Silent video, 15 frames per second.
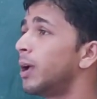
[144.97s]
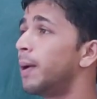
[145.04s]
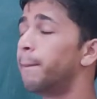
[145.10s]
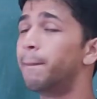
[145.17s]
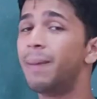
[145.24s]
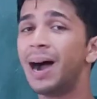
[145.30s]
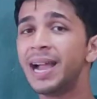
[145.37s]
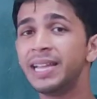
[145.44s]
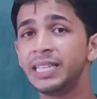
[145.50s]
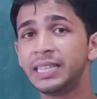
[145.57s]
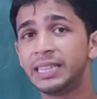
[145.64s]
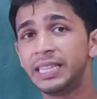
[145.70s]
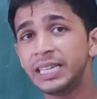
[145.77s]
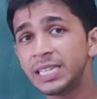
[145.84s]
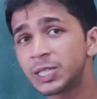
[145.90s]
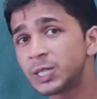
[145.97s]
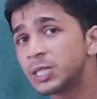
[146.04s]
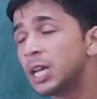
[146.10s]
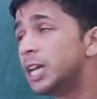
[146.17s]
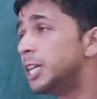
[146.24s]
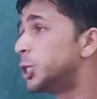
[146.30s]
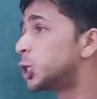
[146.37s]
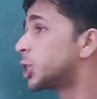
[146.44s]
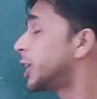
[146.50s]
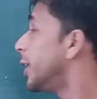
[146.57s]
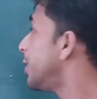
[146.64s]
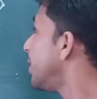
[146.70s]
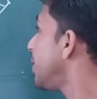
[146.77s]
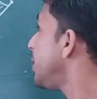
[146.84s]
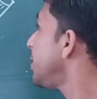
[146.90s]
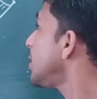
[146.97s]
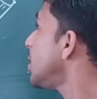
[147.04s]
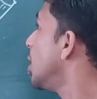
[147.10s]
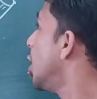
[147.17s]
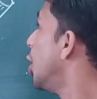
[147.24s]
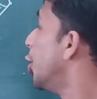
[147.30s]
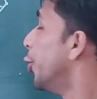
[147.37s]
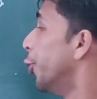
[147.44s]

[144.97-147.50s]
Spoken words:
By this scattering,